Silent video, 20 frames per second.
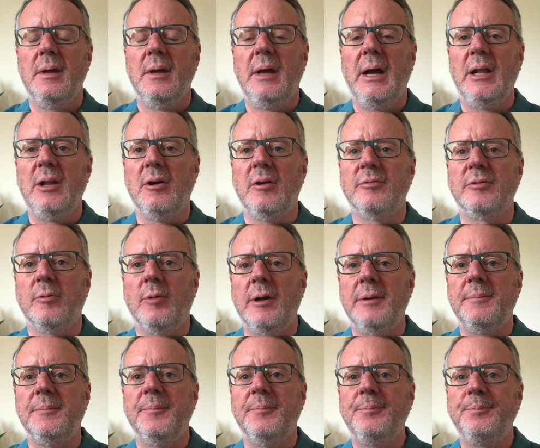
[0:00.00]
Hello,
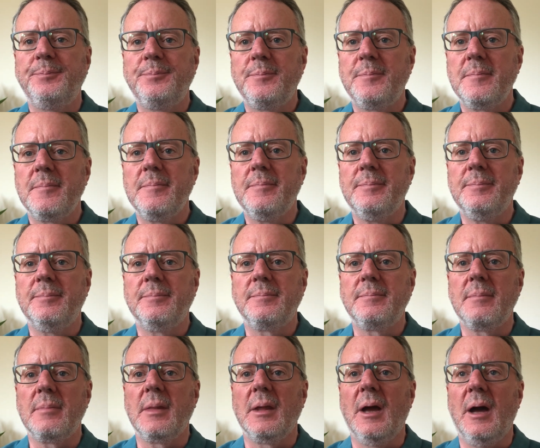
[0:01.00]
everyone.
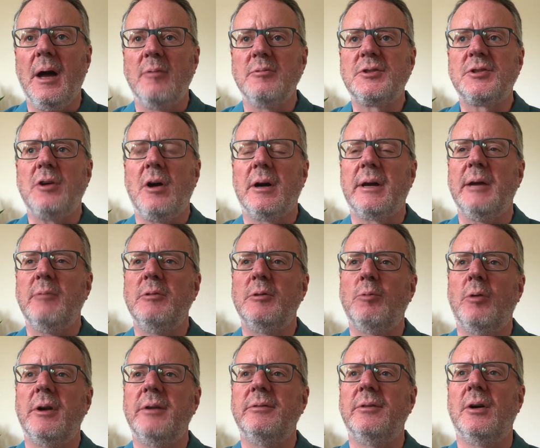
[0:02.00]
I was talking with
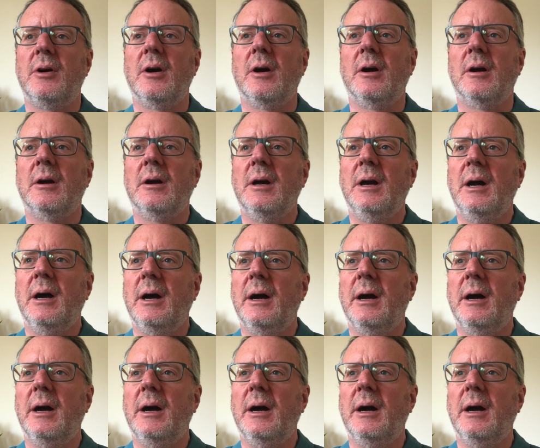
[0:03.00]
one of our